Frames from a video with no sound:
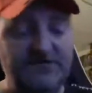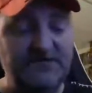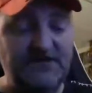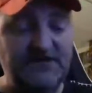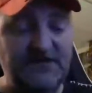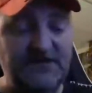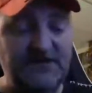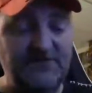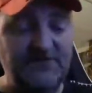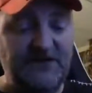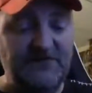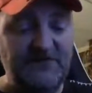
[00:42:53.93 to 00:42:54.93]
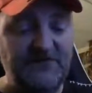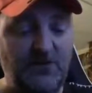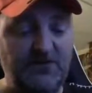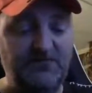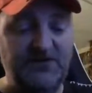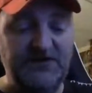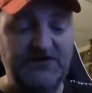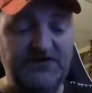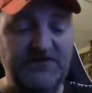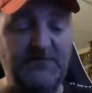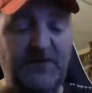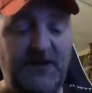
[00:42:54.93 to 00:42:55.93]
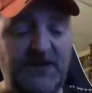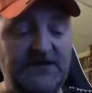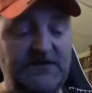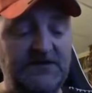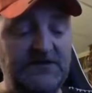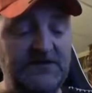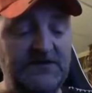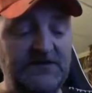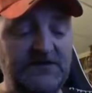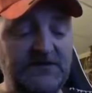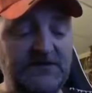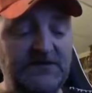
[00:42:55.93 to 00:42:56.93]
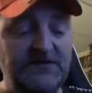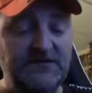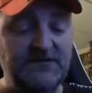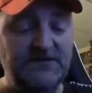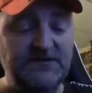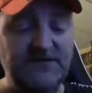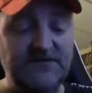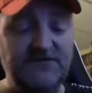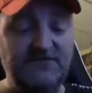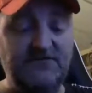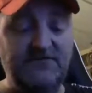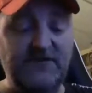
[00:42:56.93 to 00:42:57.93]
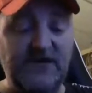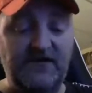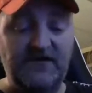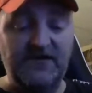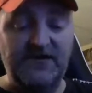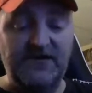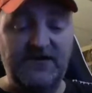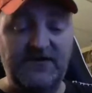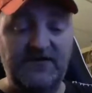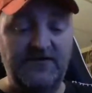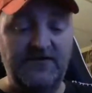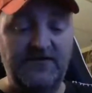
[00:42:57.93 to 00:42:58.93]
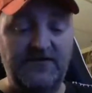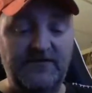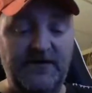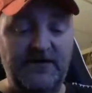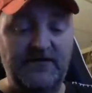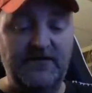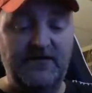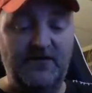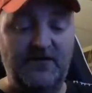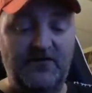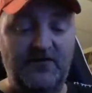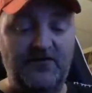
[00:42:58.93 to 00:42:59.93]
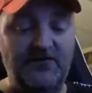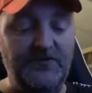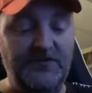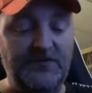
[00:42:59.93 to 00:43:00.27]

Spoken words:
I found this one pen, and this pen is very, very old,